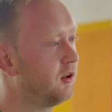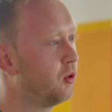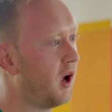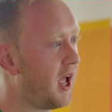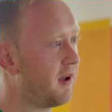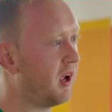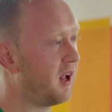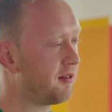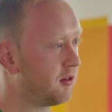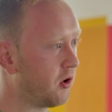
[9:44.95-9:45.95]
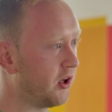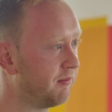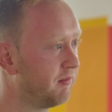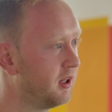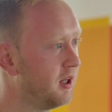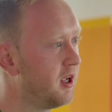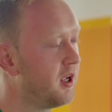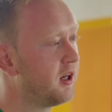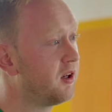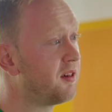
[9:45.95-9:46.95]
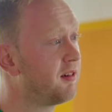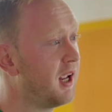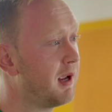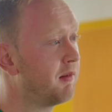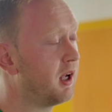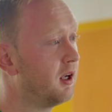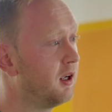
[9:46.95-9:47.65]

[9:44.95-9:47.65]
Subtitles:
to have a stutter, the same